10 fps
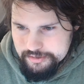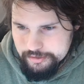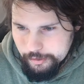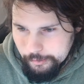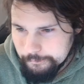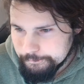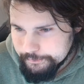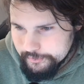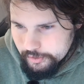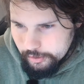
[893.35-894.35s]
So
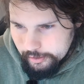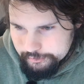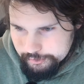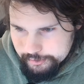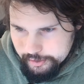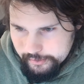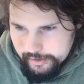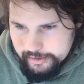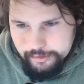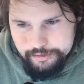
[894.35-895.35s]
I'll have to figure
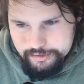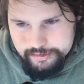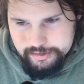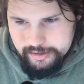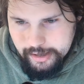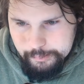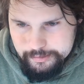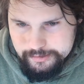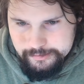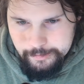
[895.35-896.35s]
that out because that didn't happen.